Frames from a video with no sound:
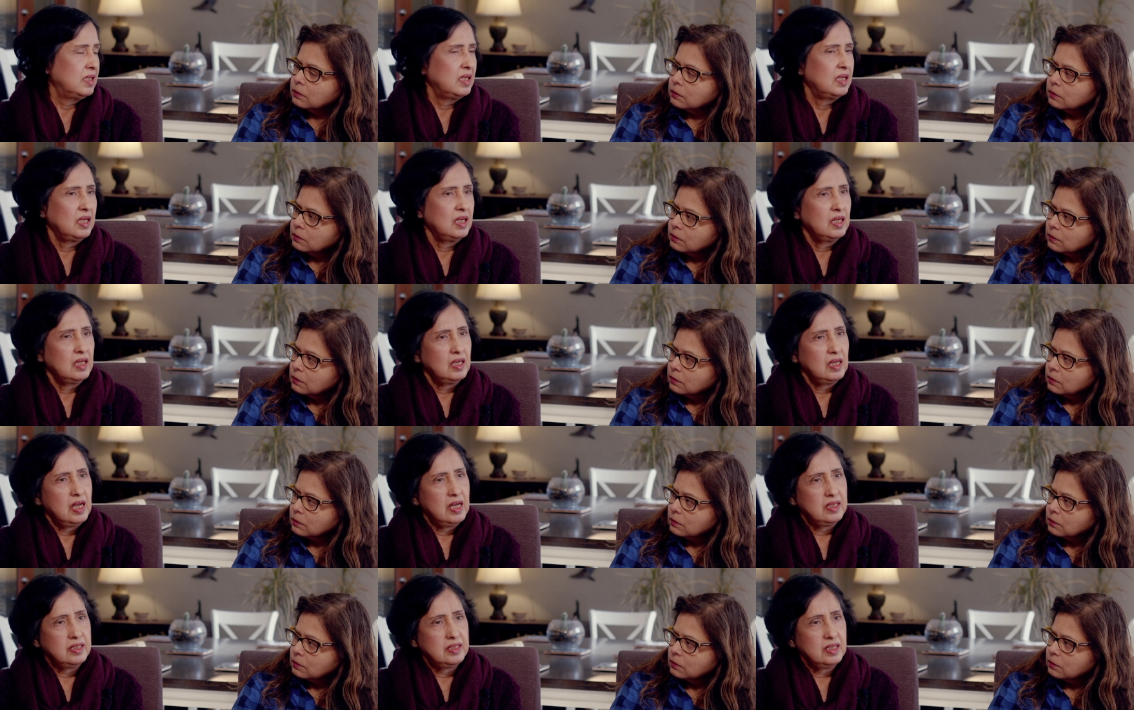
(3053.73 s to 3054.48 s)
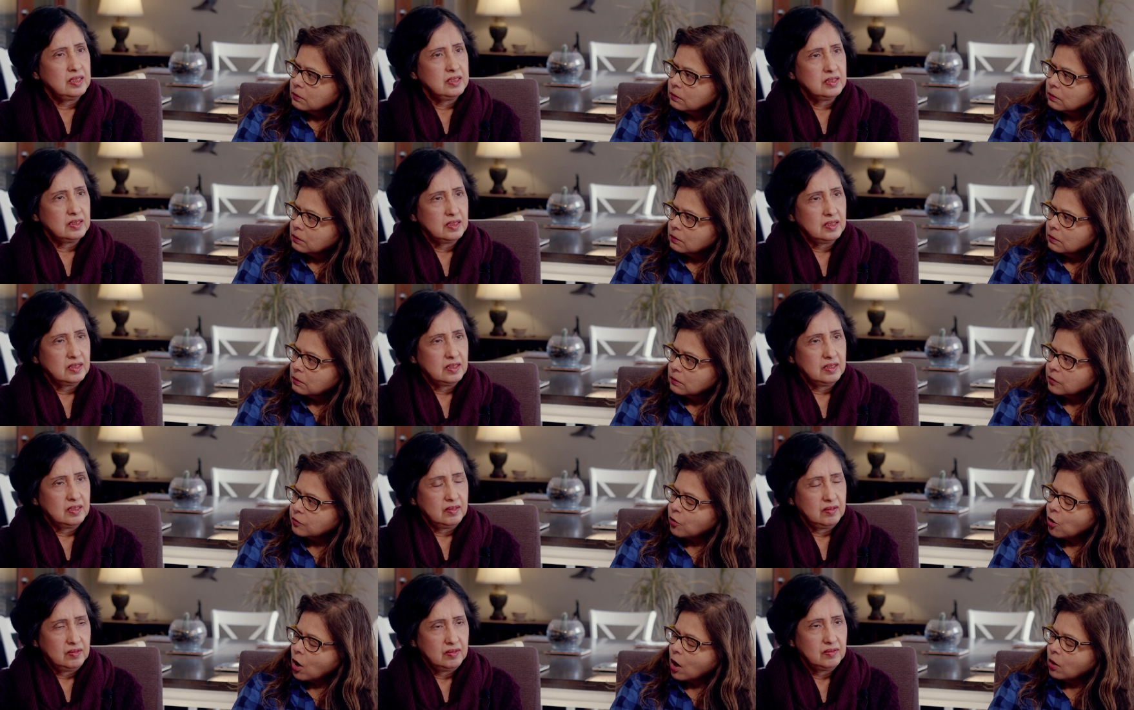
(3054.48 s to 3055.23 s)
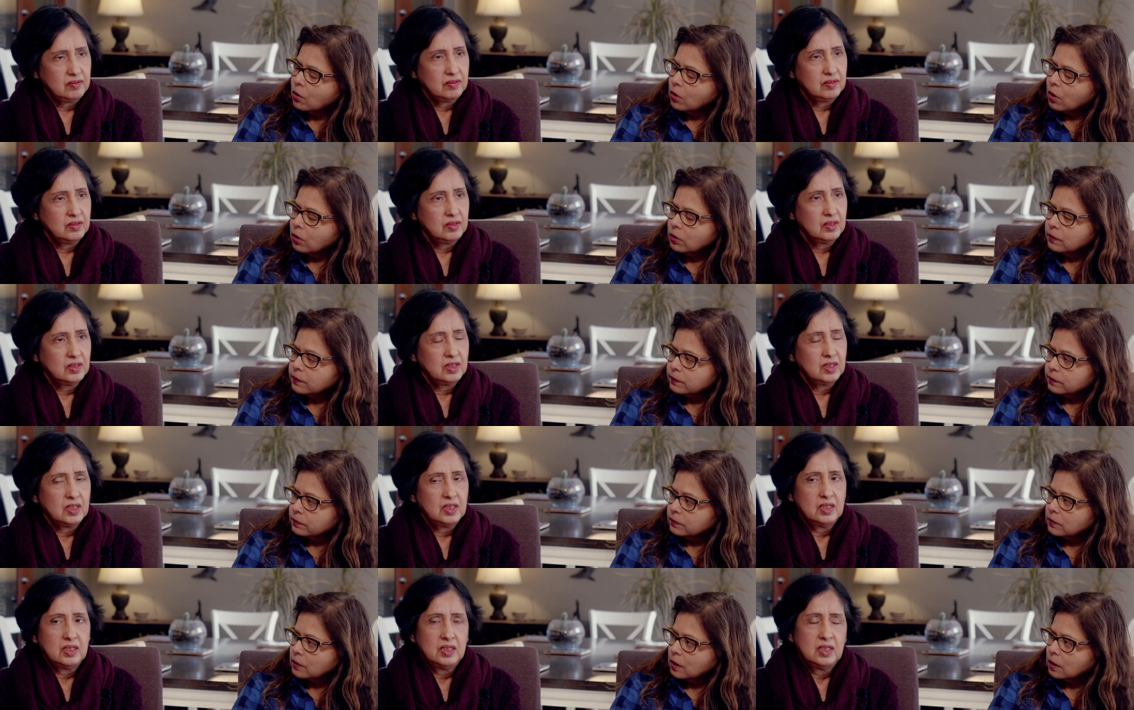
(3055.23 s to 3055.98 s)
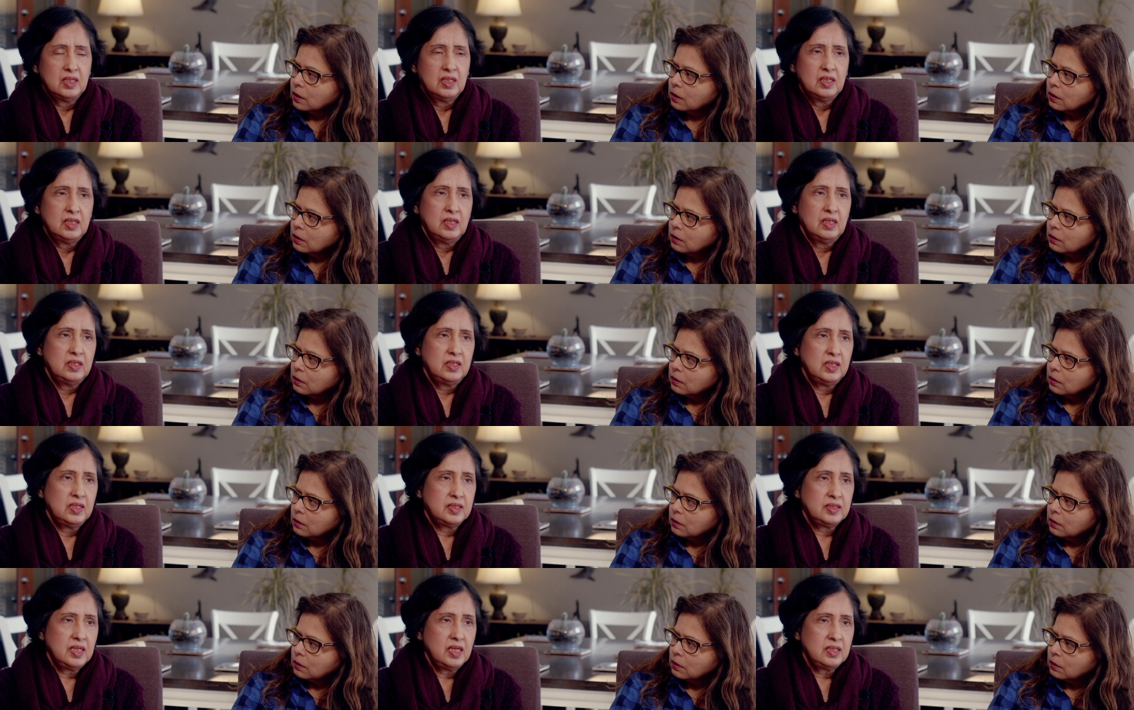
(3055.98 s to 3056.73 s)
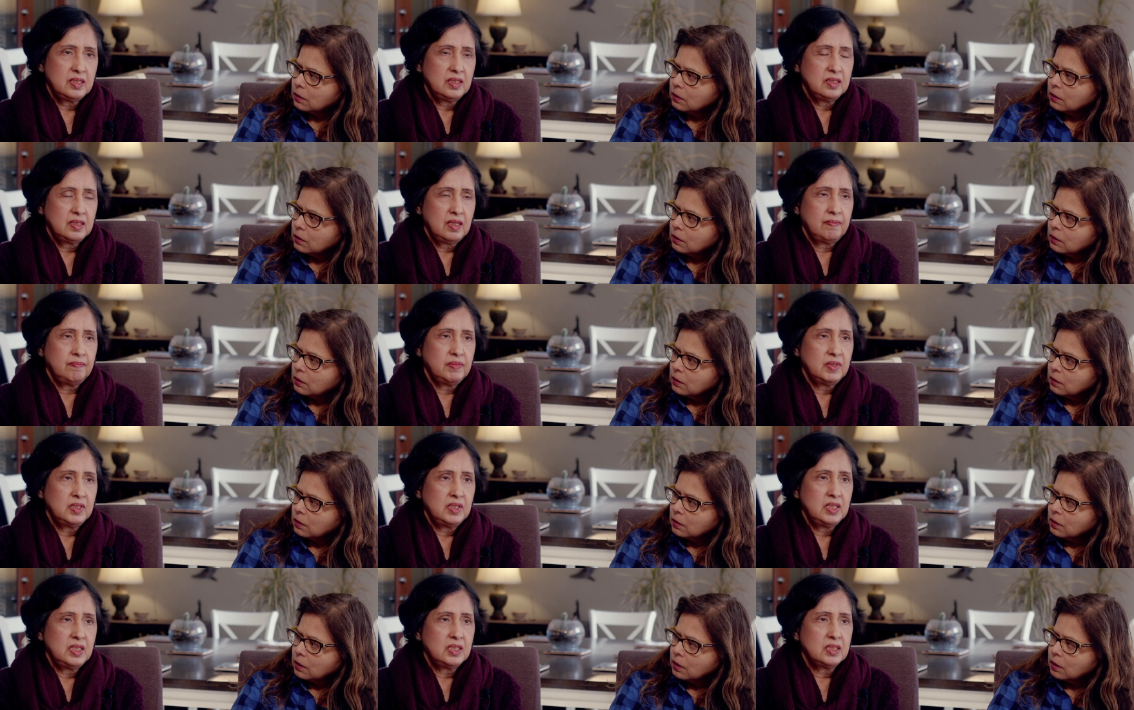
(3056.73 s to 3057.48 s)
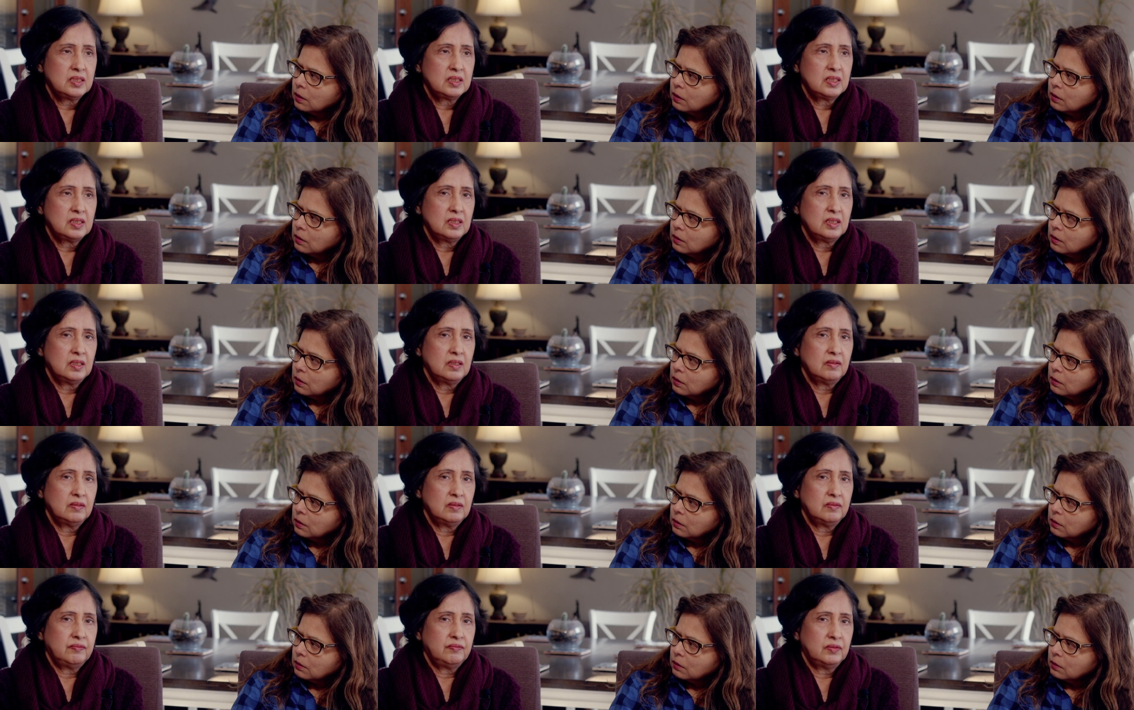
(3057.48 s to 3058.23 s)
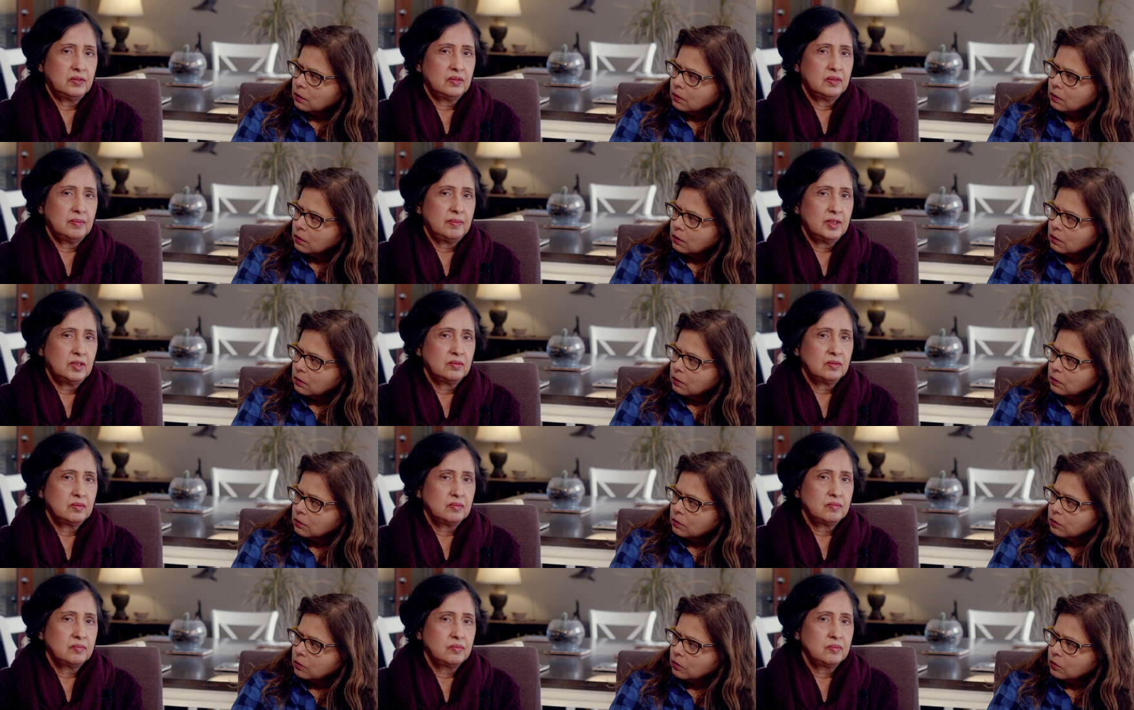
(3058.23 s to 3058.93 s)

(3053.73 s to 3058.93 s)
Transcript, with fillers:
Speaker 1: Mm. And then uh, for how long? She stayed in Tampines uh, for about.